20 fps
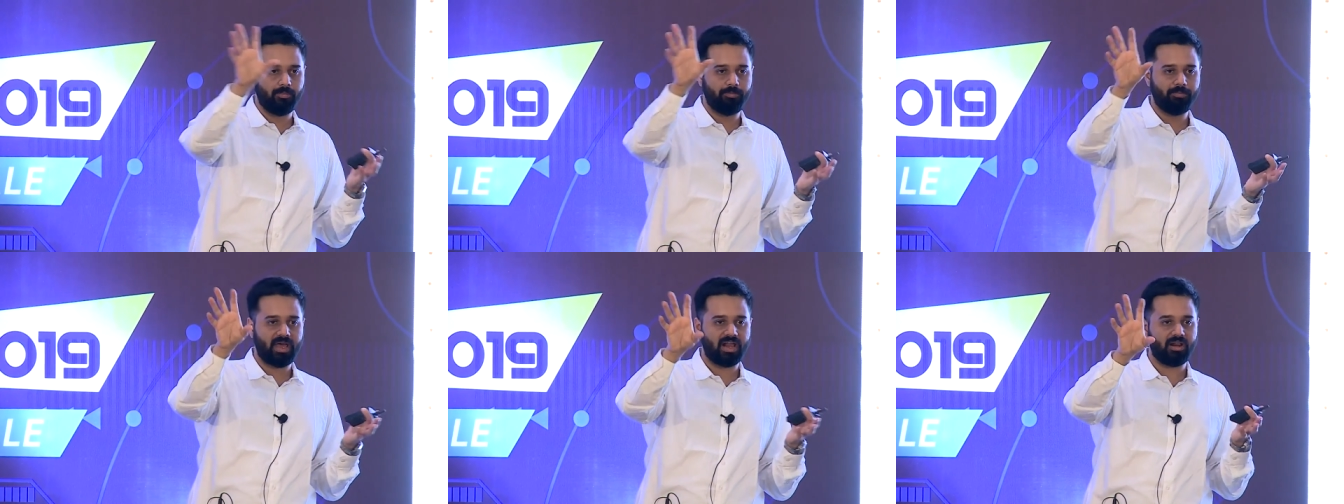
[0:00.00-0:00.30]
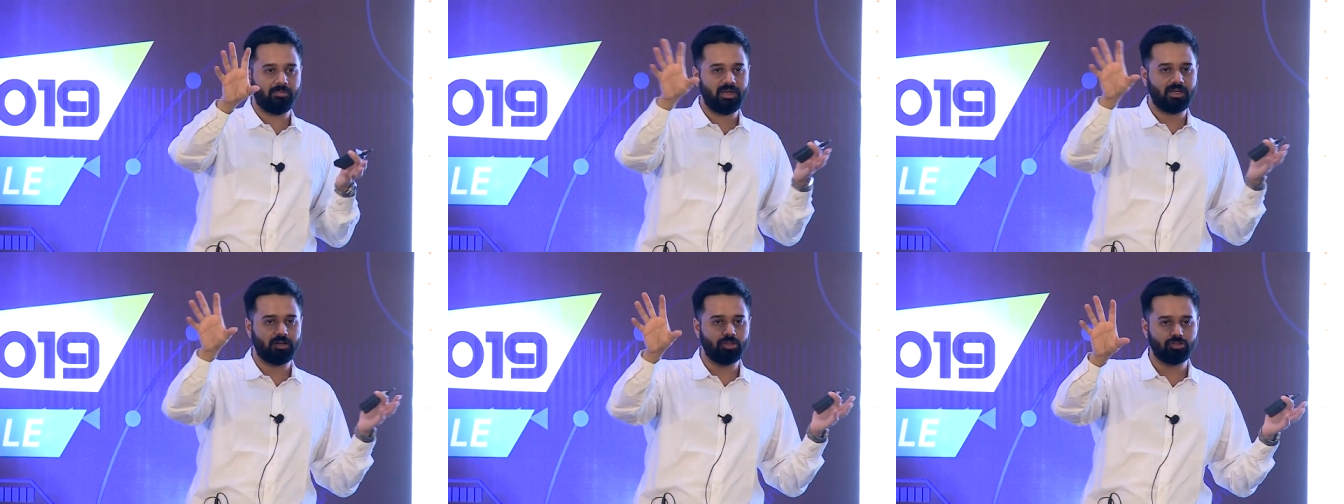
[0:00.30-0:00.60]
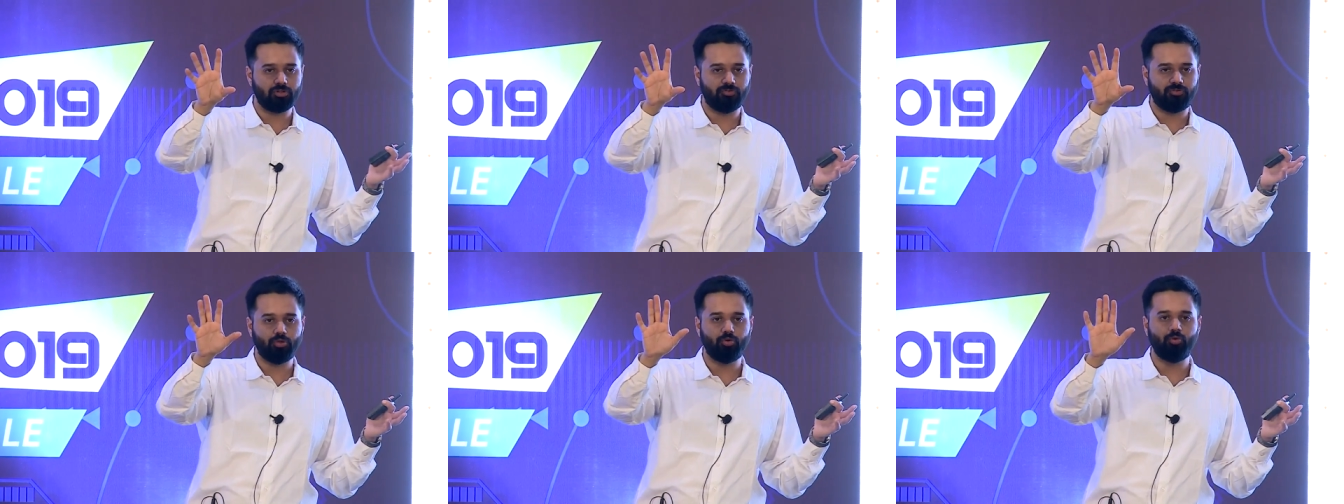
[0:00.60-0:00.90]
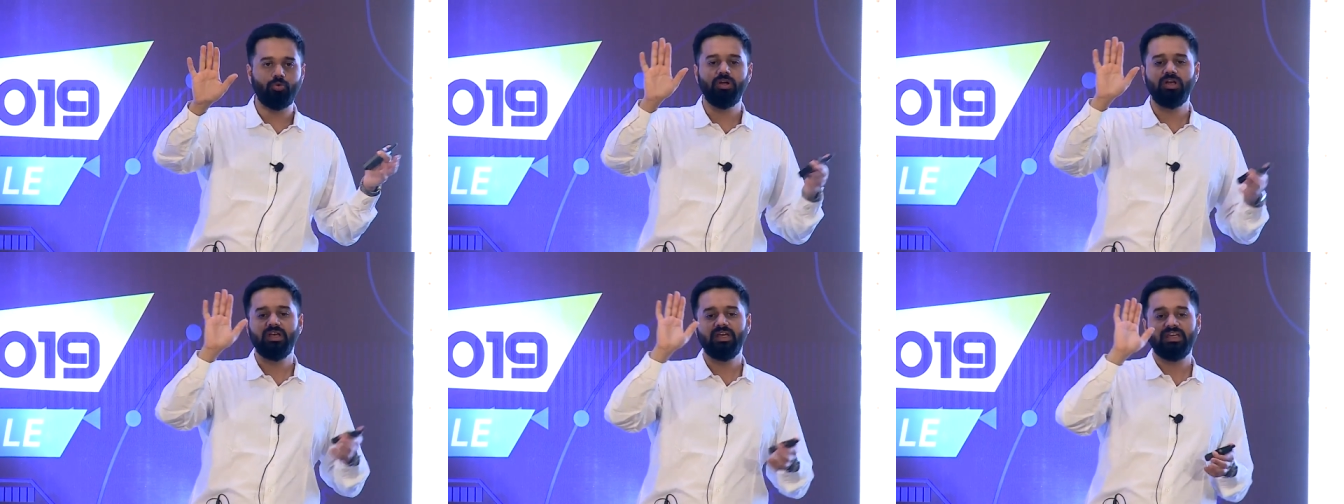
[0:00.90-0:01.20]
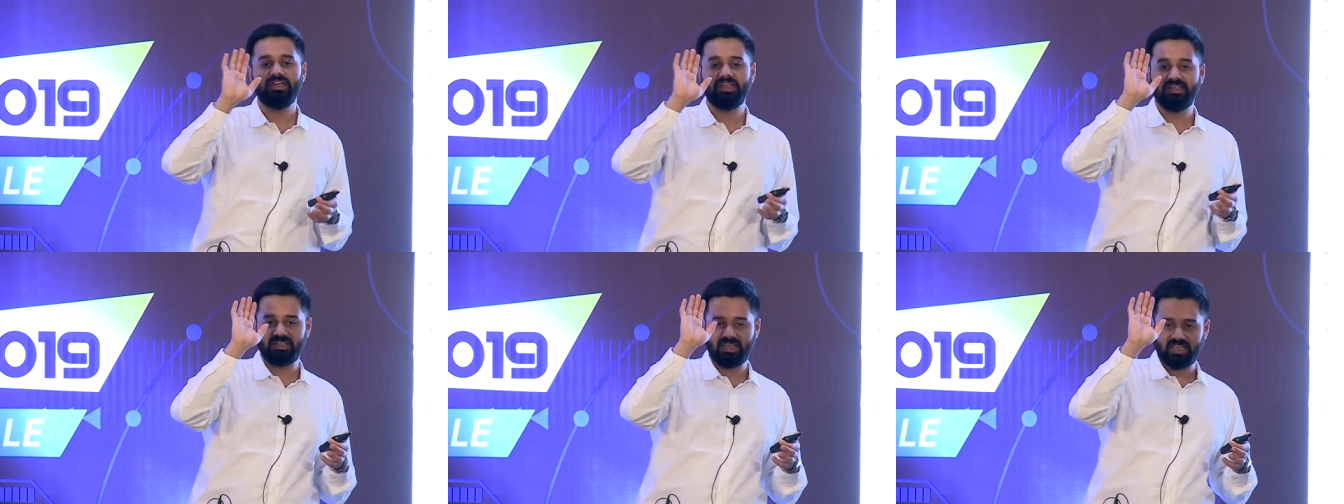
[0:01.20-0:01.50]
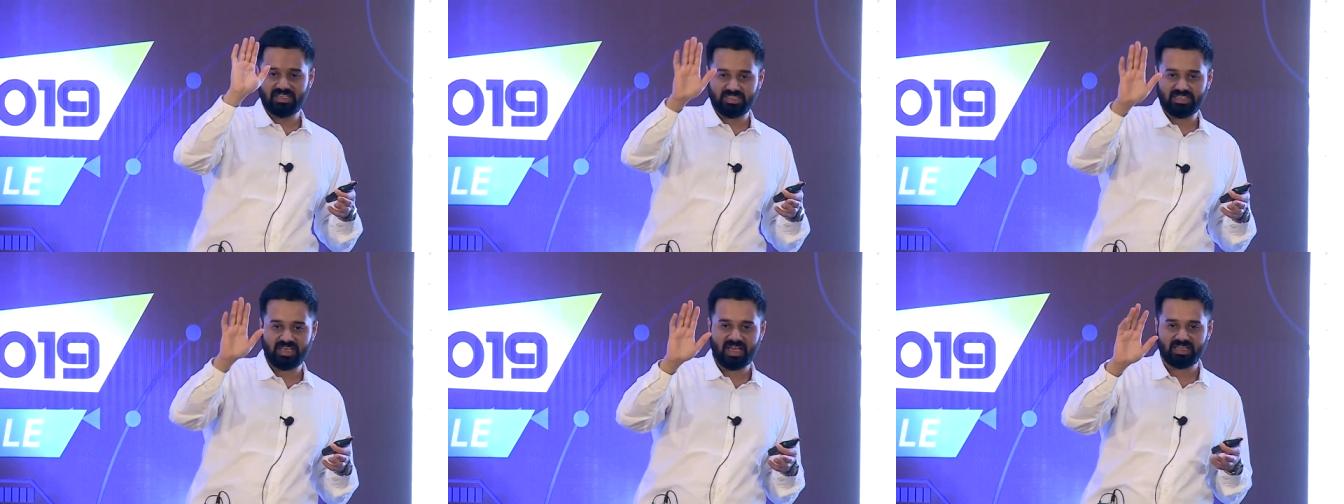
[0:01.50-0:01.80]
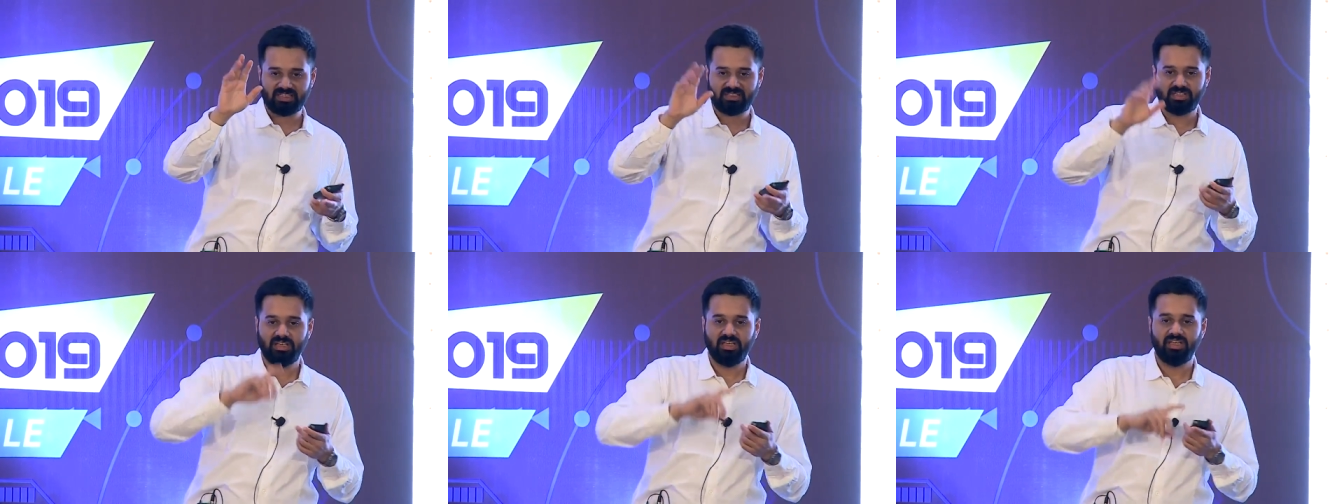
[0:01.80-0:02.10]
parameters of you? He says yes.